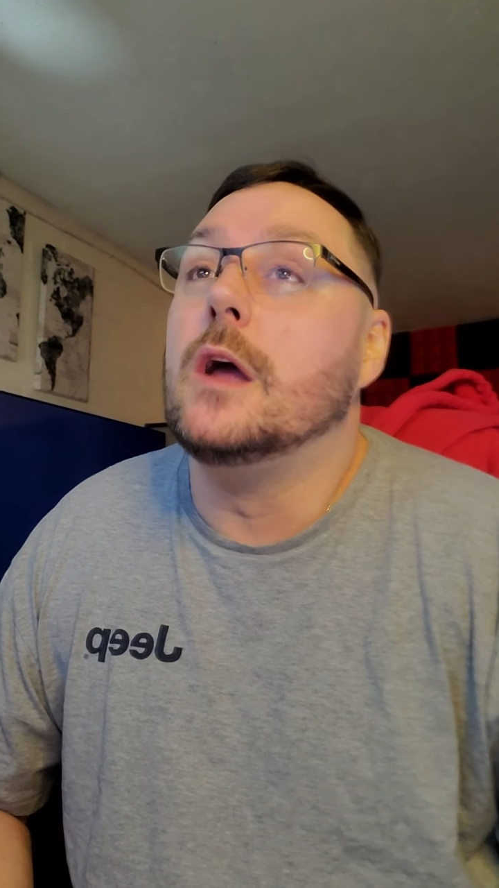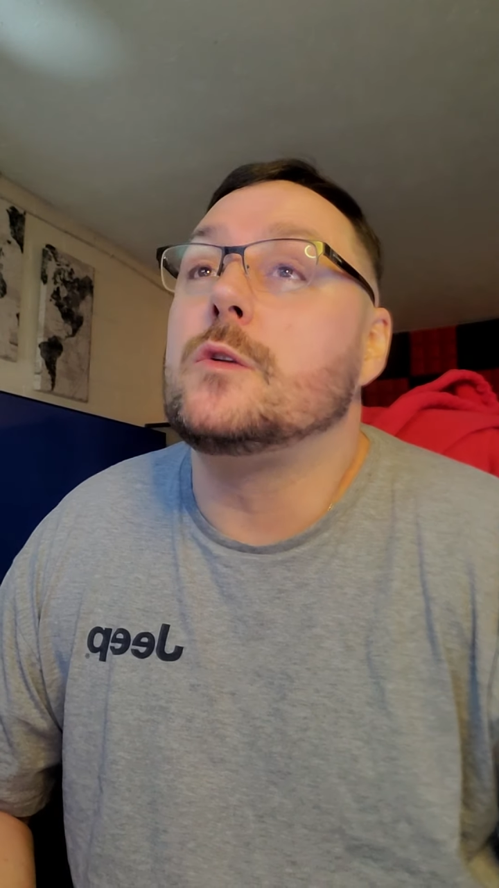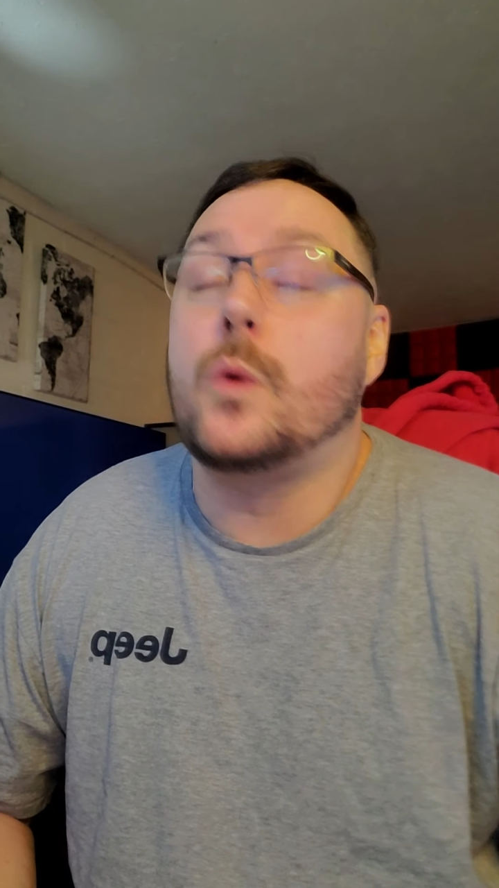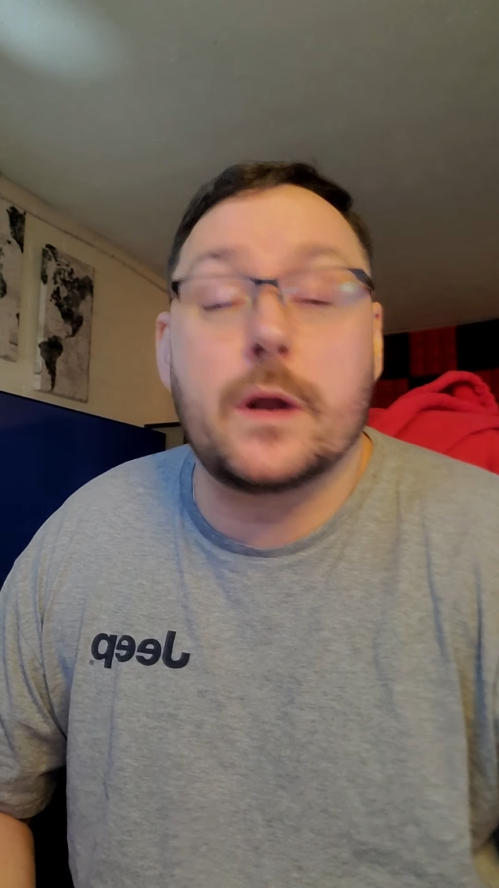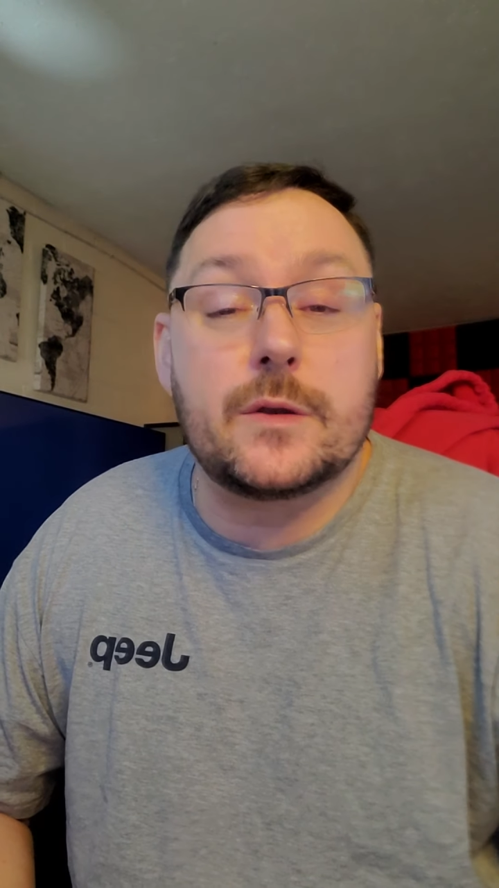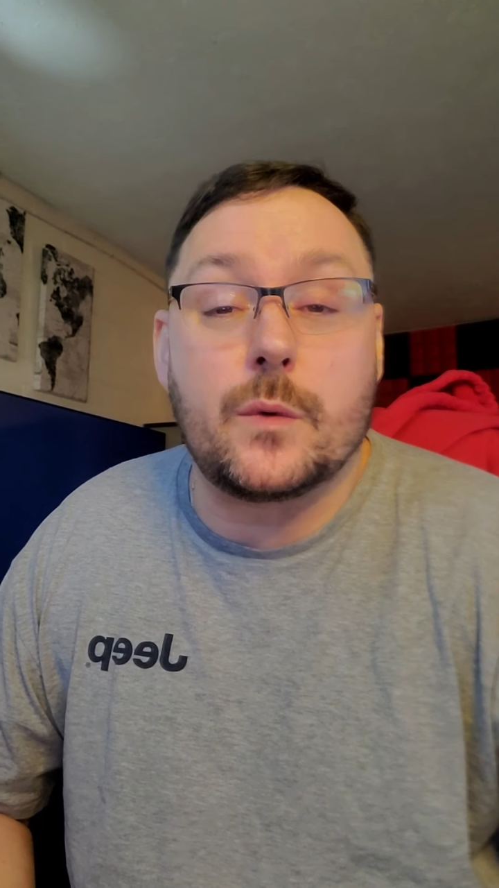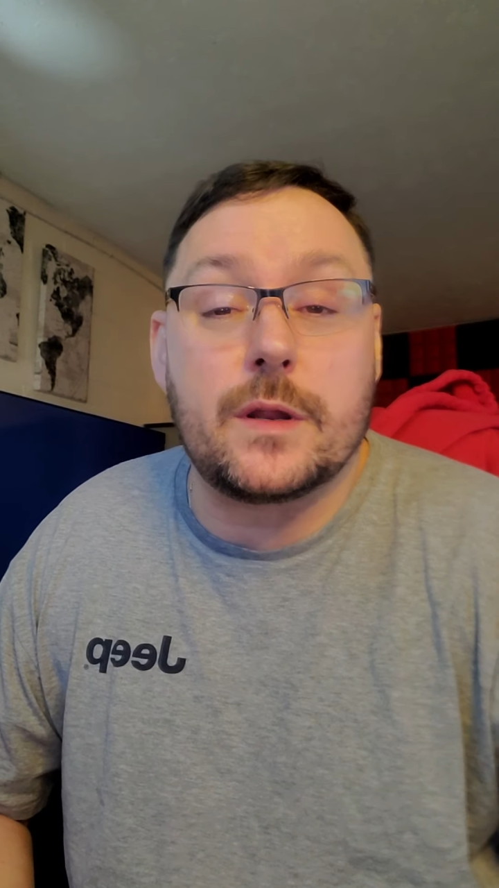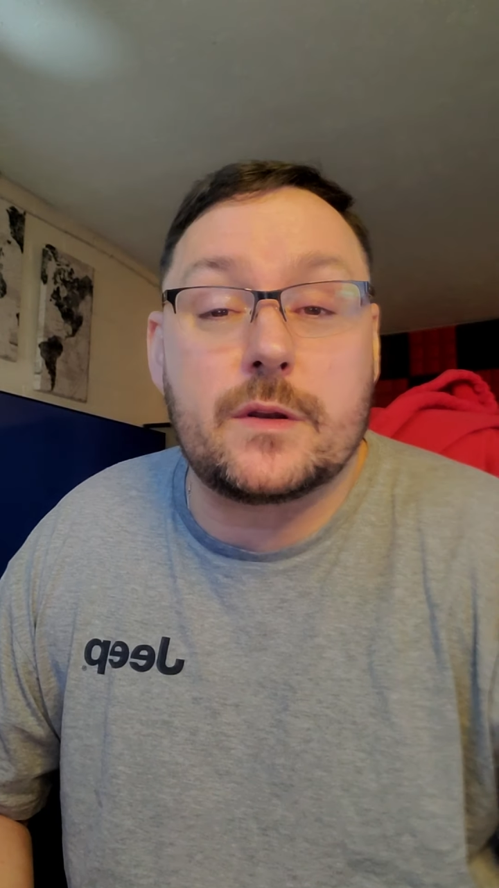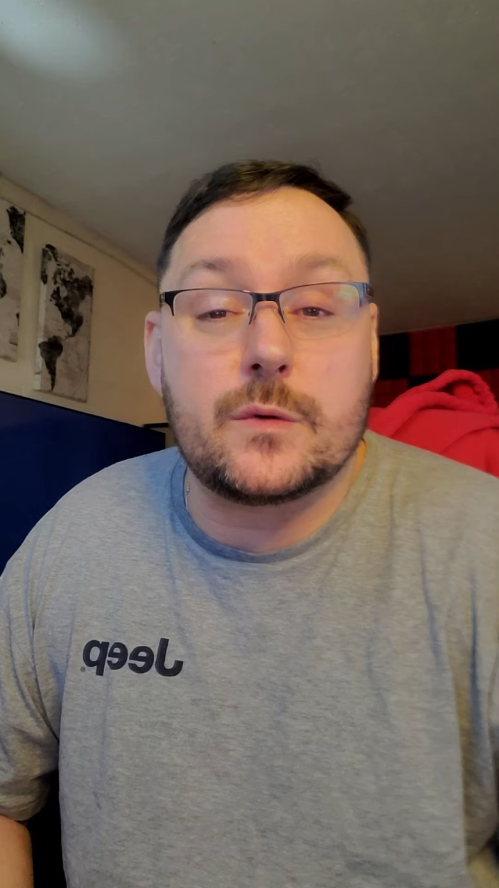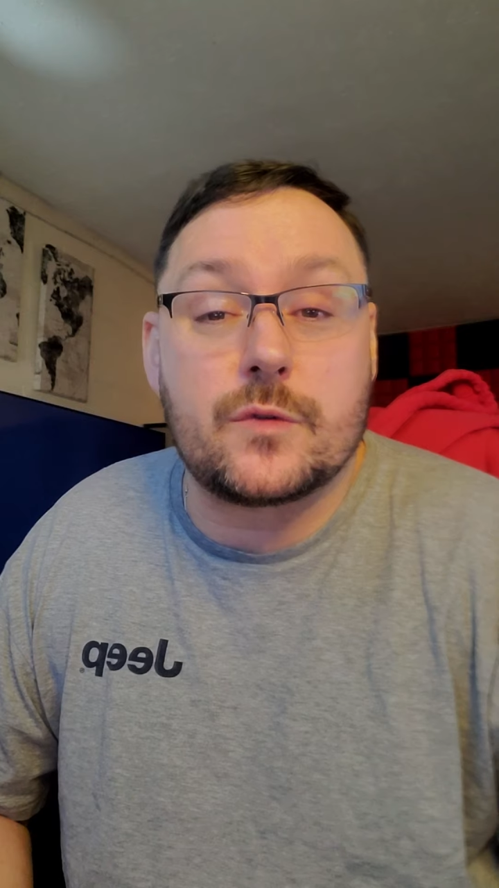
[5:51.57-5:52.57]

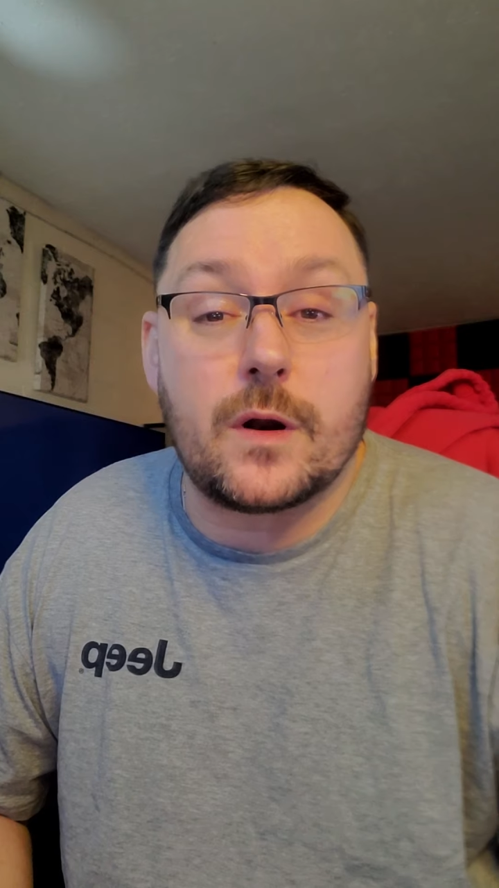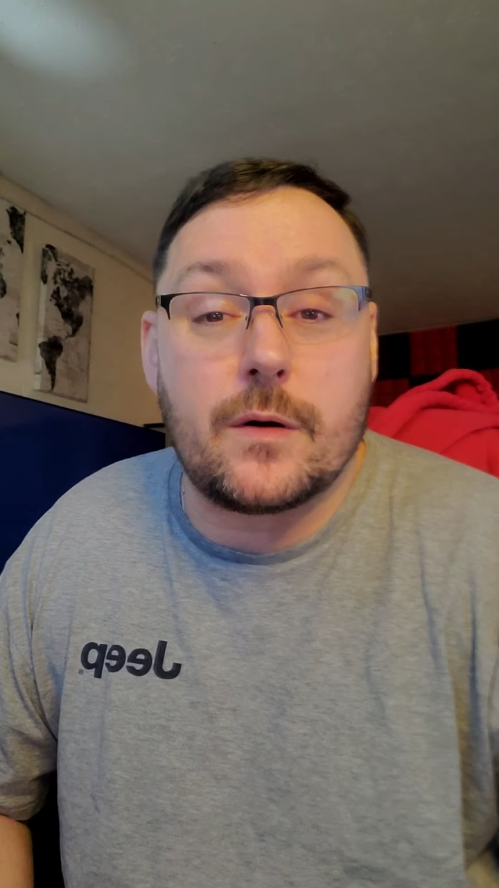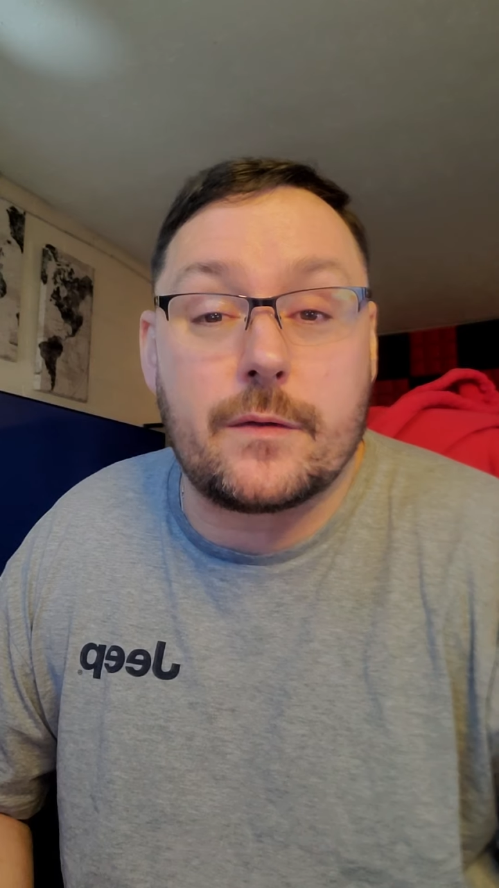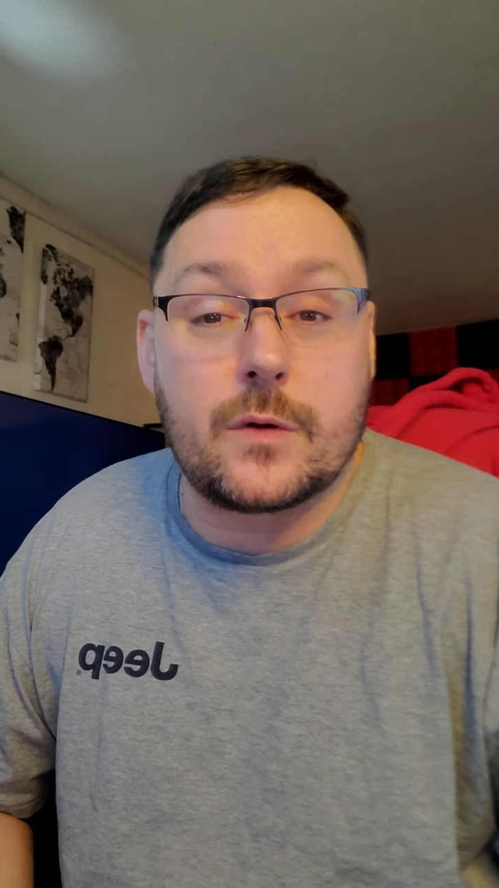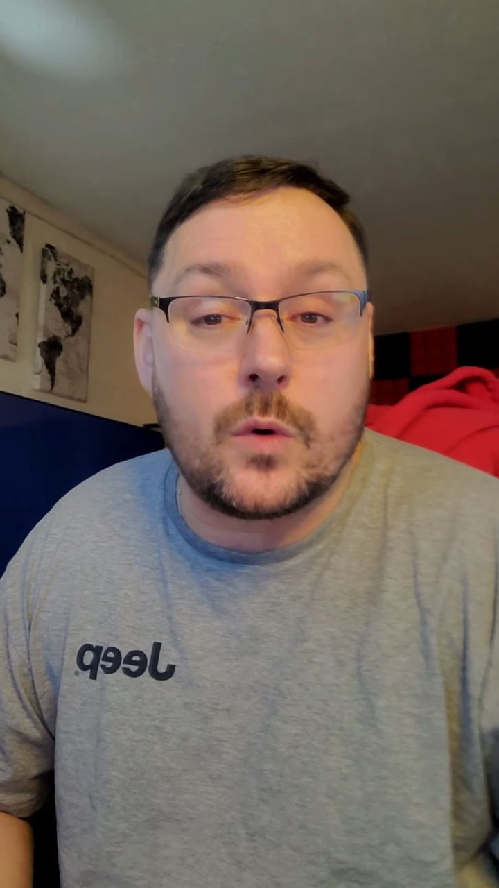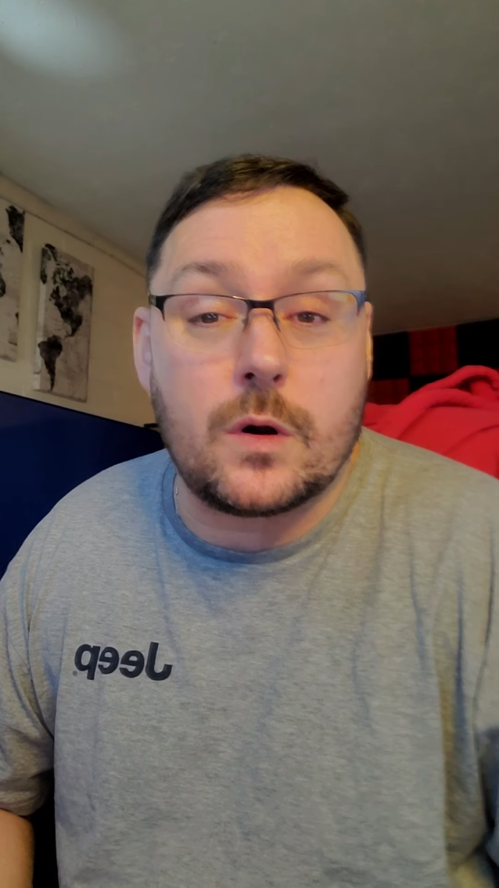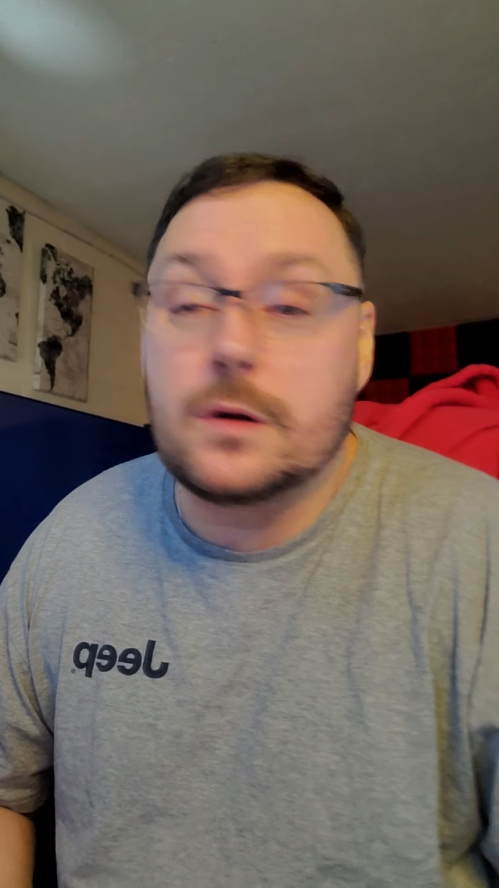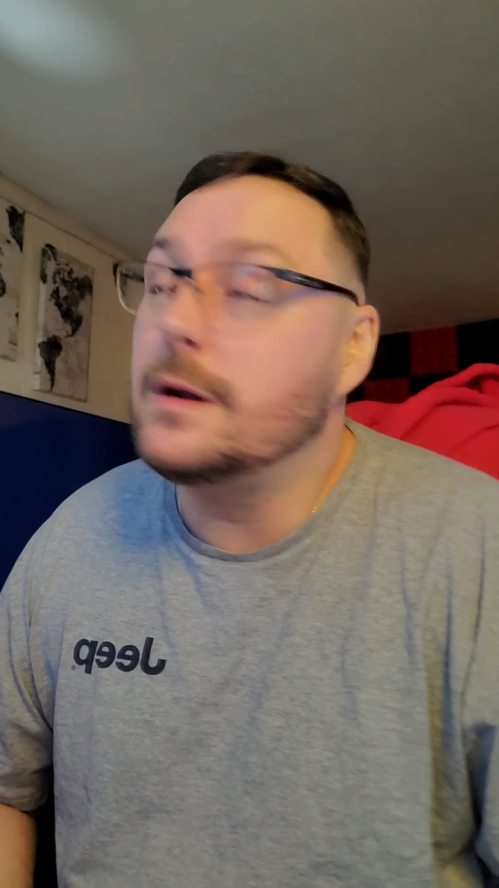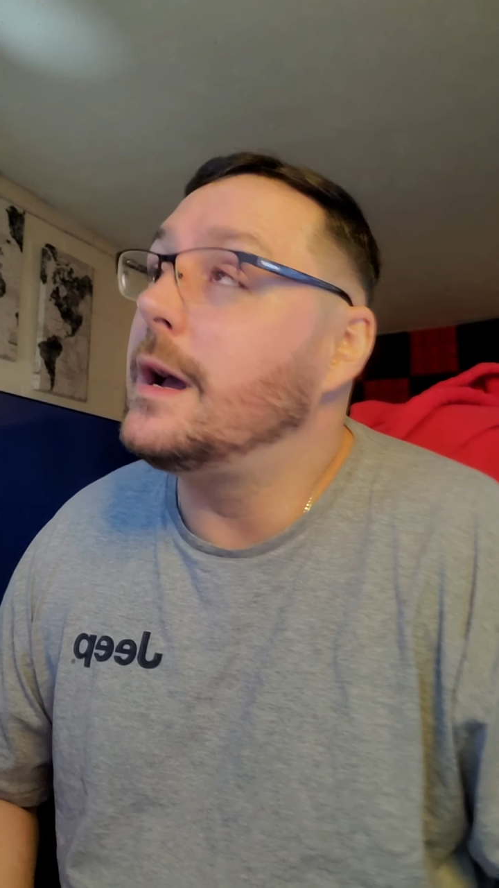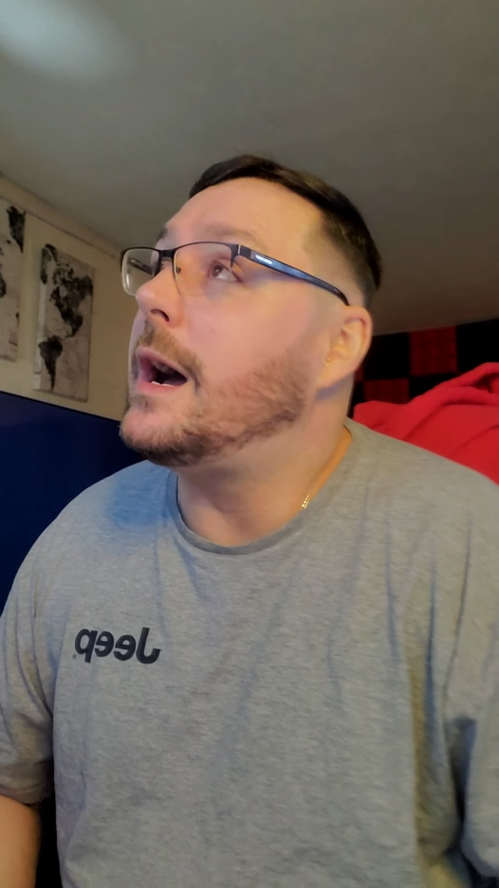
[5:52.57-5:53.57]
2022 is right around the corner.